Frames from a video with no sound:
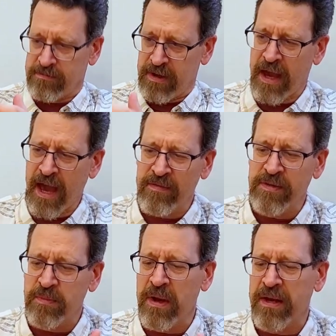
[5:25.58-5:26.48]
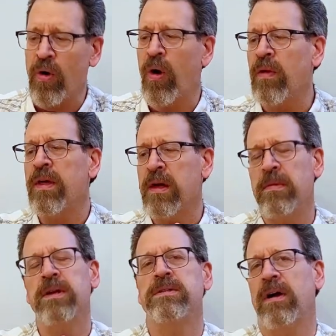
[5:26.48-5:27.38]
haven't spent all that
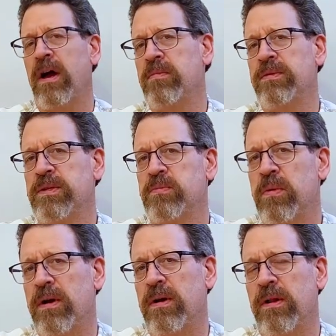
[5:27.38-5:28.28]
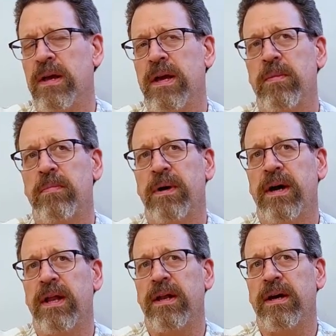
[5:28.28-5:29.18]
much time with this bottle,
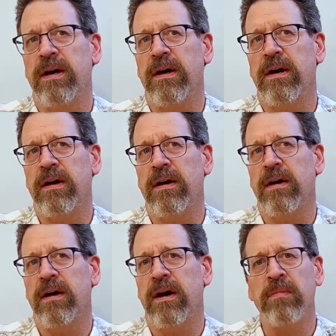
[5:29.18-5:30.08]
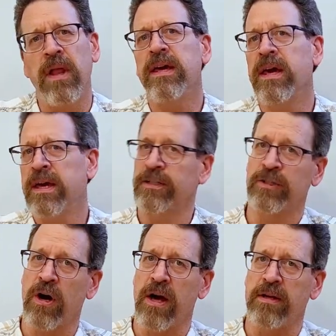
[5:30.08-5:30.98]
but I'm liking it a
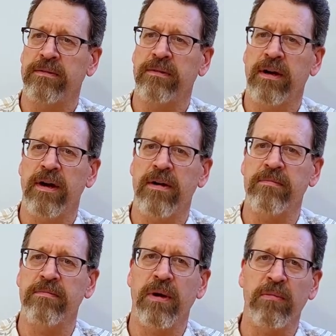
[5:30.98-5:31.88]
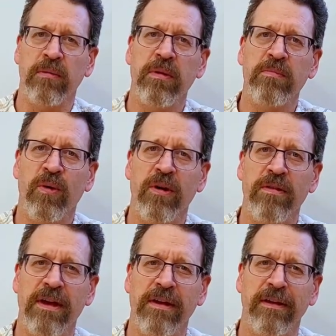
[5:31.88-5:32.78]
lot. Probably more
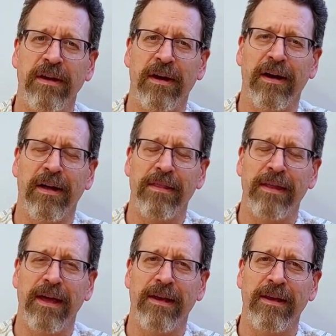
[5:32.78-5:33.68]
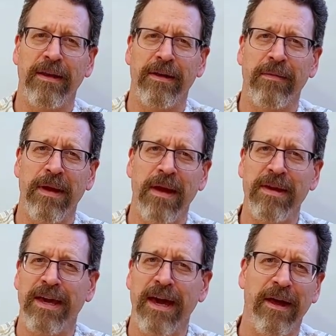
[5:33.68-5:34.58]
than you're
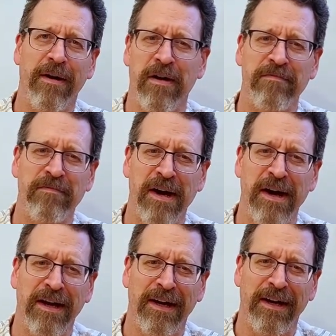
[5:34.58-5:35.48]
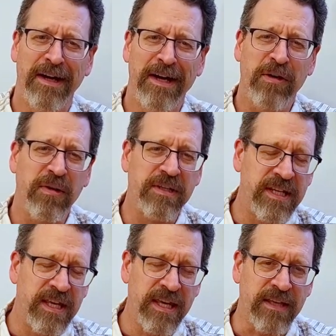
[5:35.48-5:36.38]
maybe getting off my
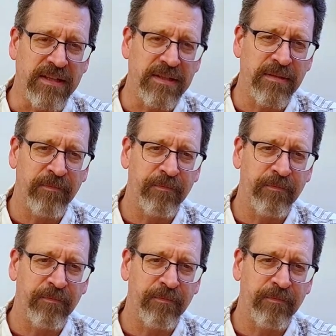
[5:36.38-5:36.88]
critiques,